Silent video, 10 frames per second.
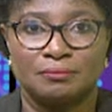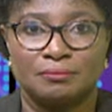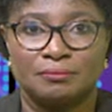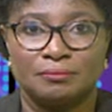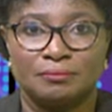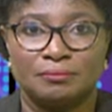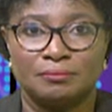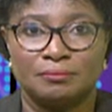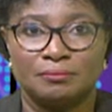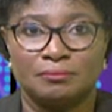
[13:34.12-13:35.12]

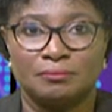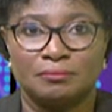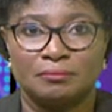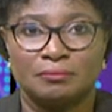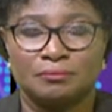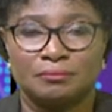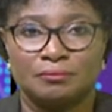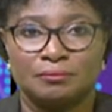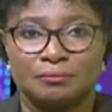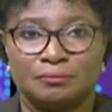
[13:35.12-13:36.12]

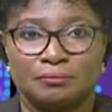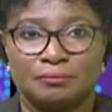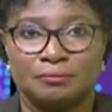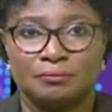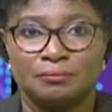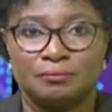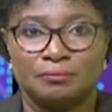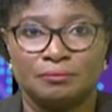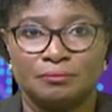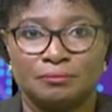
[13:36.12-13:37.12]

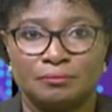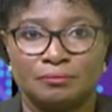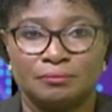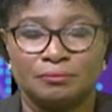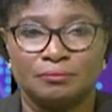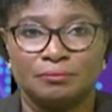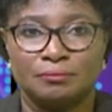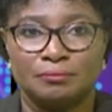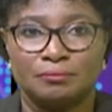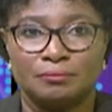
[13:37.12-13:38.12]

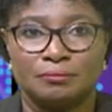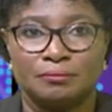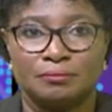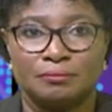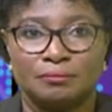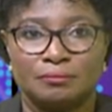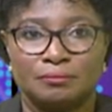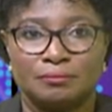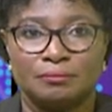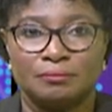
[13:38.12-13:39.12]

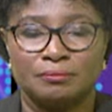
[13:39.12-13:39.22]
(silent)